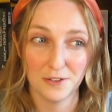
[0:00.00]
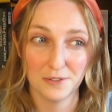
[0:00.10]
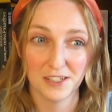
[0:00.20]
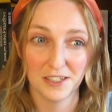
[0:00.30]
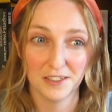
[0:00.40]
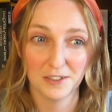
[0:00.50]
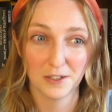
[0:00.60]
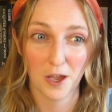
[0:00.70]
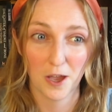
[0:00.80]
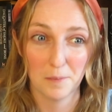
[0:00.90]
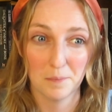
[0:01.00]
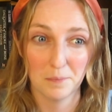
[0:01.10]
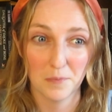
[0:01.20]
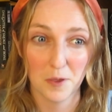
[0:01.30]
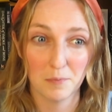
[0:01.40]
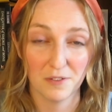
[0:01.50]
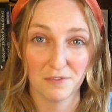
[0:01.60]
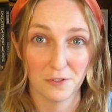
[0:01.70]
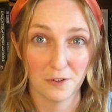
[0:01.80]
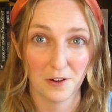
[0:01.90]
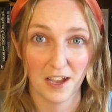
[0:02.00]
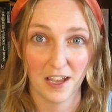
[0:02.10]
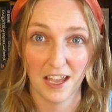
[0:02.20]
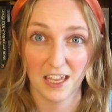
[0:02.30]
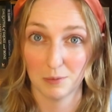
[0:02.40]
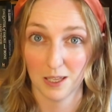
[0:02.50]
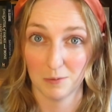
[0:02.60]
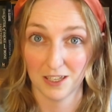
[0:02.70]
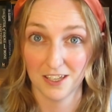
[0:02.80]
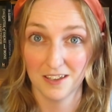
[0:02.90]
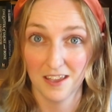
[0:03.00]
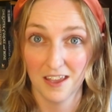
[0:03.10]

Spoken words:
using before I had a baby